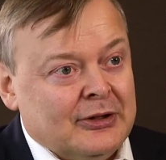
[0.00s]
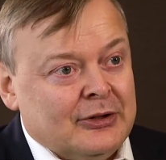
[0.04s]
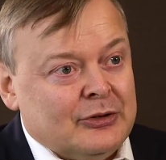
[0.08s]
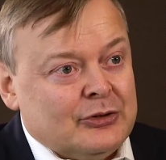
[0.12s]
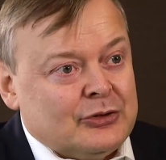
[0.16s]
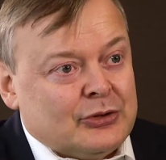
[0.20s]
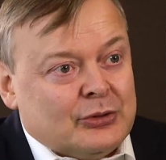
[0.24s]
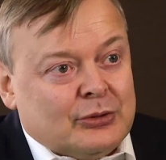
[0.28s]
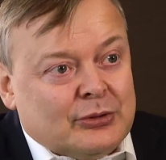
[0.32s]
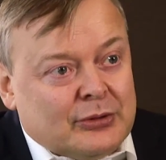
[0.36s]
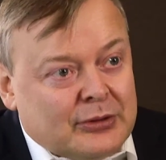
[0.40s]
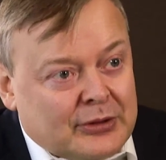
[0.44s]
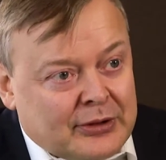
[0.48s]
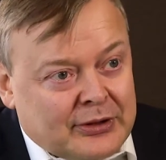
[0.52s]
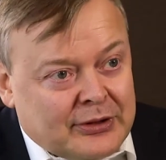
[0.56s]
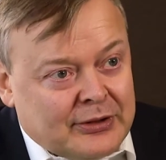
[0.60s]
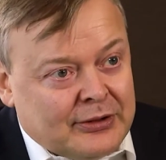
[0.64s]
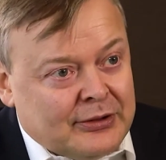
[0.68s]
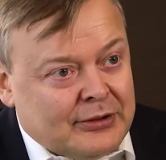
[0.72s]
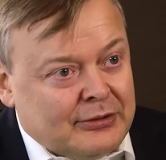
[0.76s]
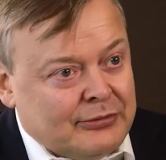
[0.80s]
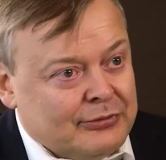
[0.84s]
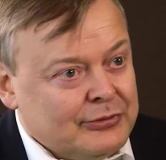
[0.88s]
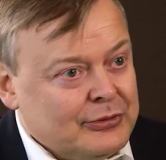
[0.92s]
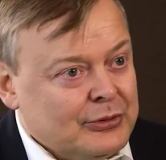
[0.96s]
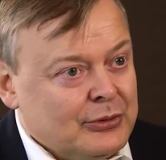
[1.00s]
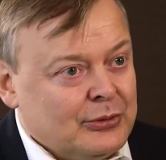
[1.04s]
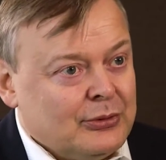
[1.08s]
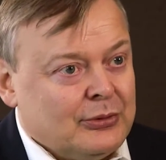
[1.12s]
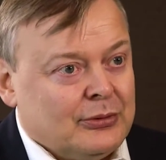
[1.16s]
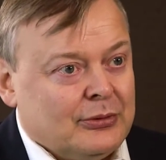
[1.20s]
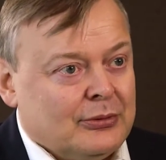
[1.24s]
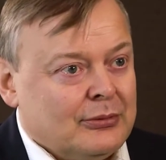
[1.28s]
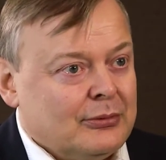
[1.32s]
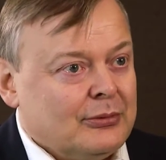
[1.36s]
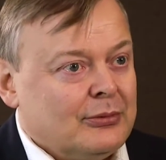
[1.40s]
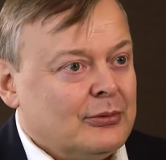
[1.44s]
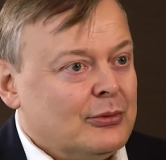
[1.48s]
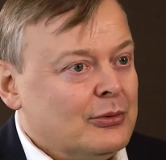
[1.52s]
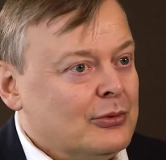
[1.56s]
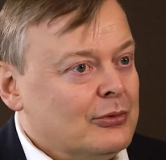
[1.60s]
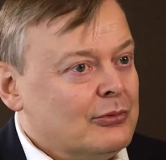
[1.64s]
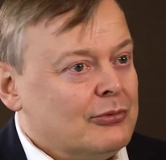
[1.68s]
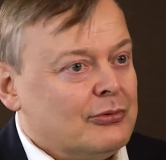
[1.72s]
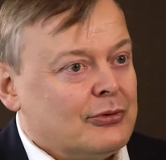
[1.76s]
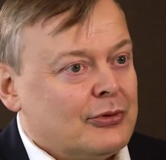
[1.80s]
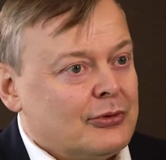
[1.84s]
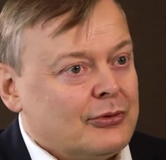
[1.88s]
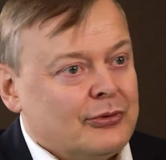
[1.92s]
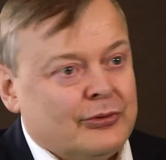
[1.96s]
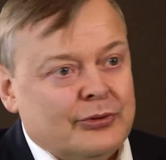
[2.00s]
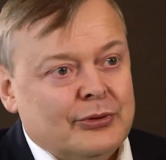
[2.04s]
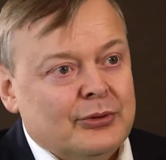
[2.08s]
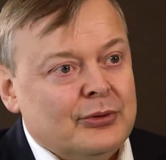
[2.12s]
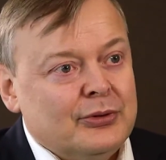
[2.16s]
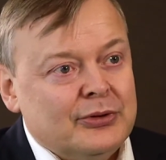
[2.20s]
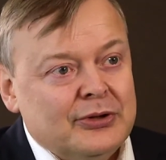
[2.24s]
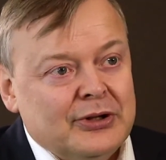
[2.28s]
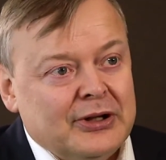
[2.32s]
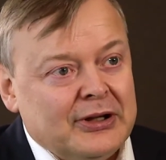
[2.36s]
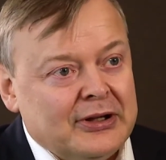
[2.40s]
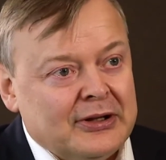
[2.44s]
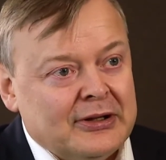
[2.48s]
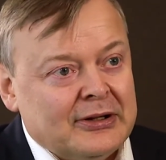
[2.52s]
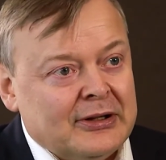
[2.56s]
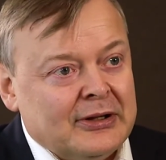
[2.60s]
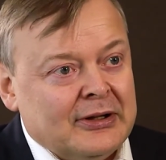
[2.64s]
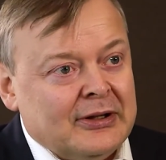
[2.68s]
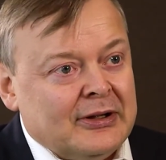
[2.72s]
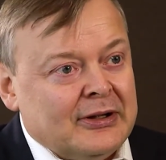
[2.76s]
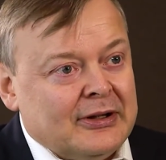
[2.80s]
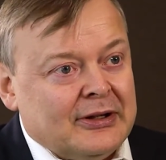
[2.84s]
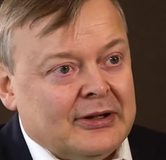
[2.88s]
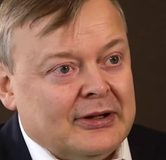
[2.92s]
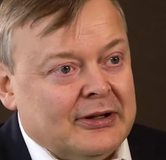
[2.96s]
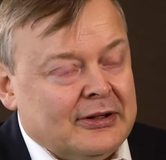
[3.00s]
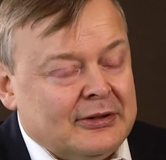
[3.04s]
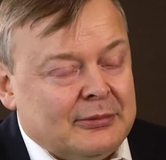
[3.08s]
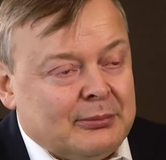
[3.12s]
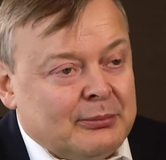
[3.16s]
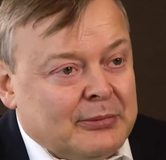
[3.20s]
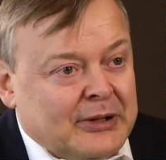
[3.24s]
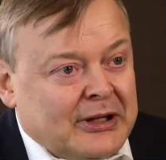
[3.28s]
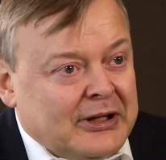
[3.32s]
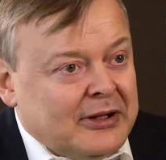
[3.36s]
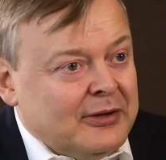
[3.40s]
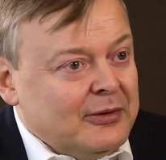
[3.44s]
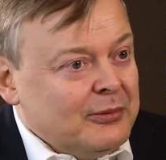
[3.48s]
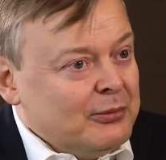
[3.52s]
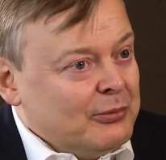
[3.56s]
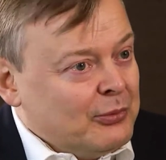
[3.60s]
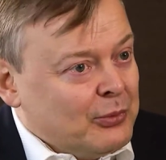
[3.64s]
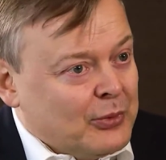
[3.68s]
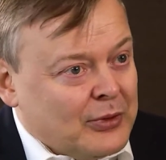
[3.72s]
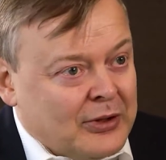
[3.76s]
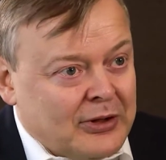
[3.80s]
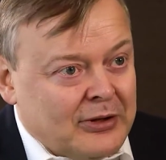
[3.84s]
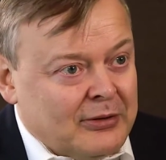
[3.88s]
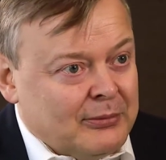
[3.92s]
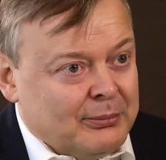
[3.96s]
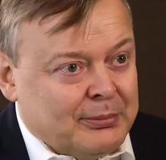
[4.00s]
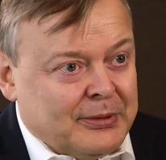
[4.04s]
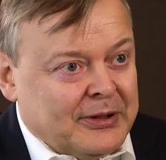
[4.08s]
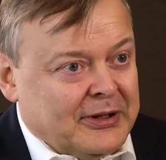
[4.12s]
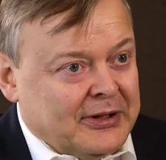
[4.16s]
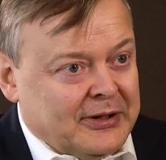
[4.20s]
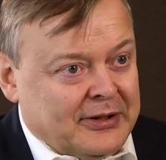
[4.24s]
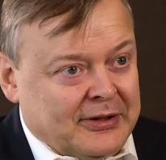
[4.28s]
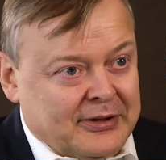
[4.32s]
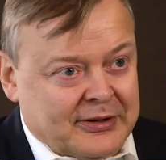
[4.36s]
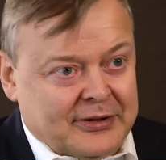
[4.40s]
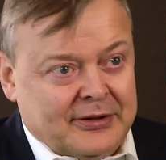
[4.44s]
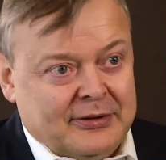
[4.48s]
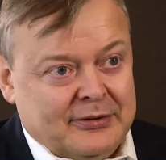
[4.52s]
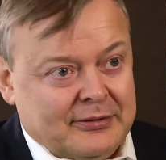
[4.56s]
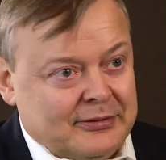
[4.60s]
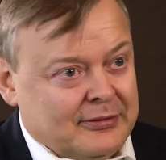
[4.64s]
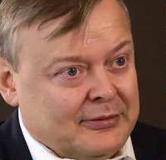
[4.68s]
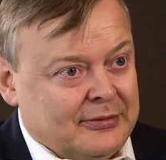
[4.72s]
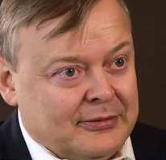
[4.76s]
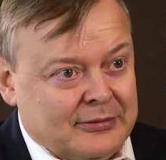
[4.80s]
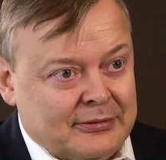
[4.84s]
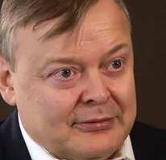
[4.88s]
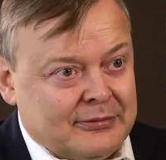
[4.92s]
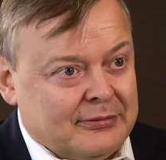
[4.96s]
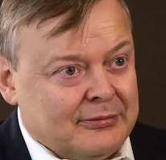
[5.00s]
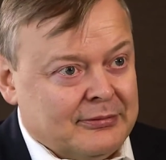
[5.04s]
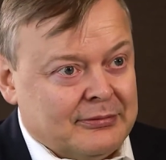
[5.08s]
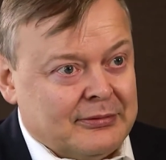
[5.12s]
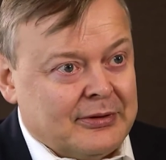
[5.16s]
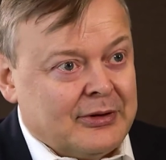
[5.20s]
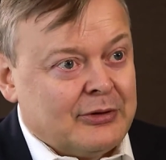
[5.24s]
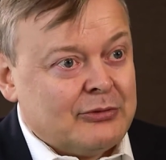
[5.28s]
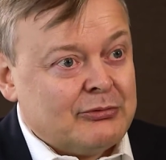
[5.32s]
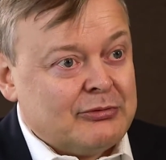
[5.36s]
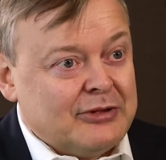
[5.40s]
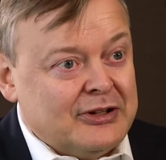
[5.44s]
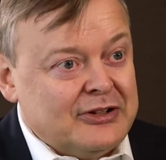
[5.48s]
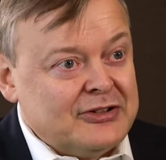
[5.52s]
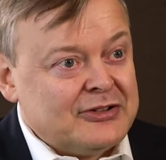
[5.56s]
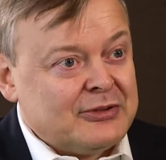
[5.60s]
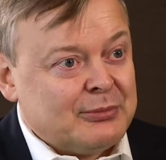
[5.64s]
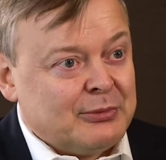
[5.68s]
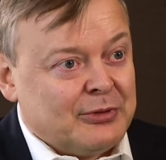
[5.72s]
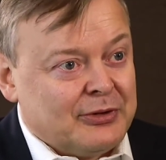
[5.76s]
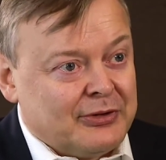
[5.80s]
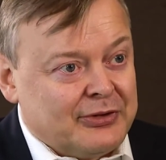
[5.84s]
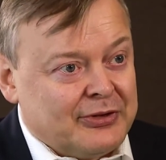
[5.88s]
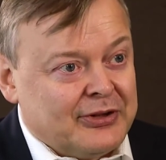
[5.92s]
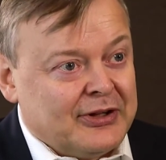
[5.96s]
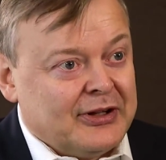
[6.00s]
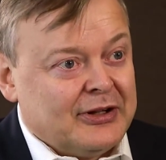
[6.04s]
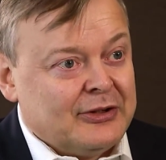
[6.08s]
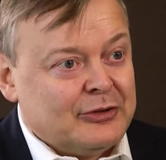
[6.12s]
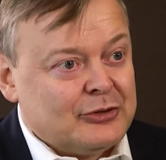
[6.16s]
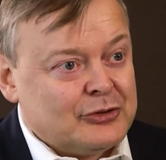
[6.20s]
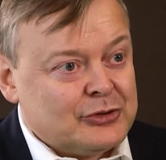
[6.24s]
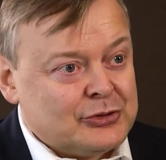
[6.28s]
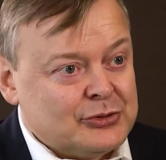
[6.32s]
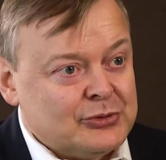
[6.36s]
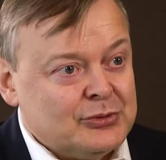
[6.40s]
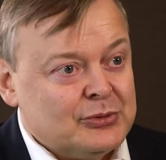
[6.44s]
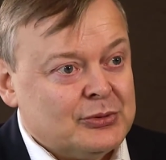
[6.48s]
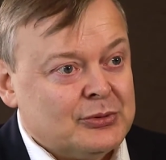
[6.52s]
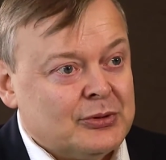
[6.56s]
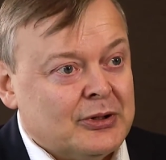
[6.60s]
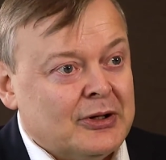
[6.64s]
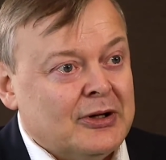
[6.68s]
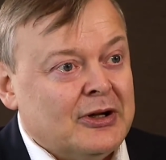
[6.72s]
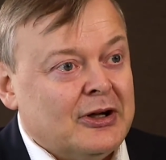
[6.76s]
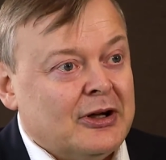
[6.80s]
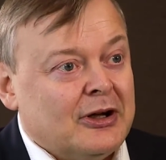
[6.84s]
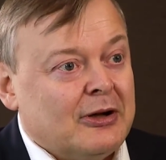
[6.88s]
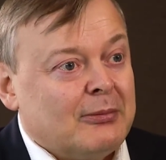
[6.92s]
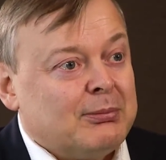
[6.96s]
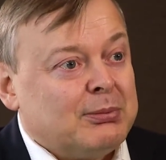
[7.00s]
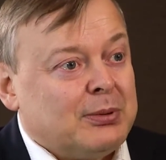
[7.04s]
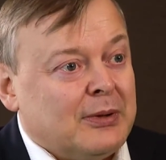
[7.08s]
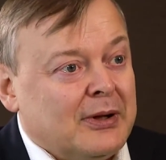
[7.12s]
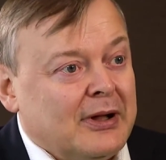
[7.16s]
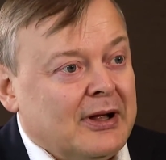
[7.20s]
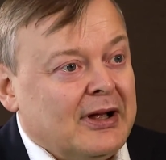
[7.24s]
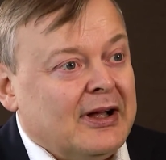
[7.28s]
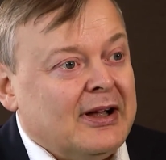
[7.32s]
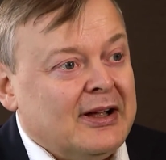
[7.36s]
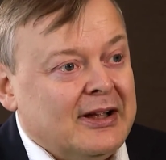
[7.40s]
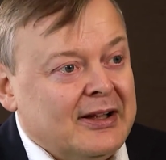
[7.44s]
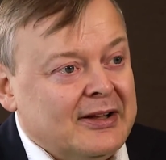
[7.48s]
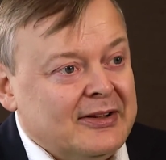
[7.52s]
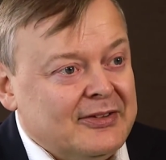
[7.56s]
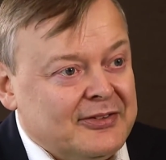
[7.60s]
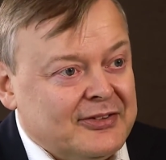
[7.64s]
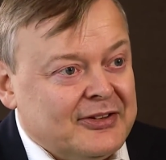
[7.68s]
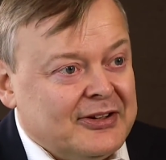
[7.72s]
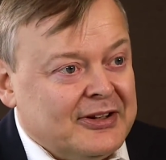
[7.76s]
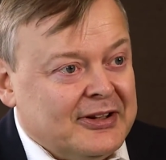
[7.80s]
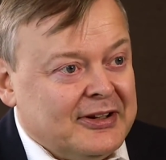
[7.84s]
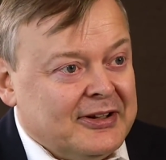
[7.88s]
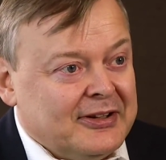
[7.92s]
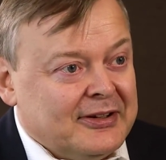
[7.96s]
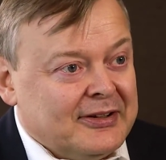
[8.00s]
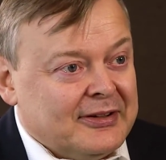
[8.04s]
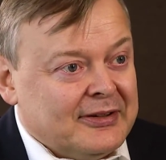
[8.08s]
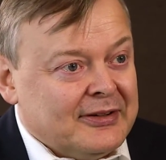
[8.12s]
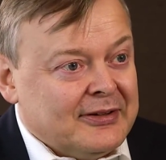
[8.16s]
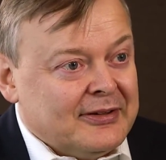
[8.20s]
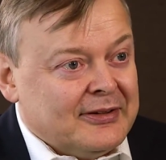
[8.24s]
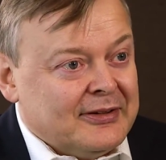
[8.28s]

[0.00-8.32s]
So if you're over 30, it may well be a, uh, a reasonable thing to apply the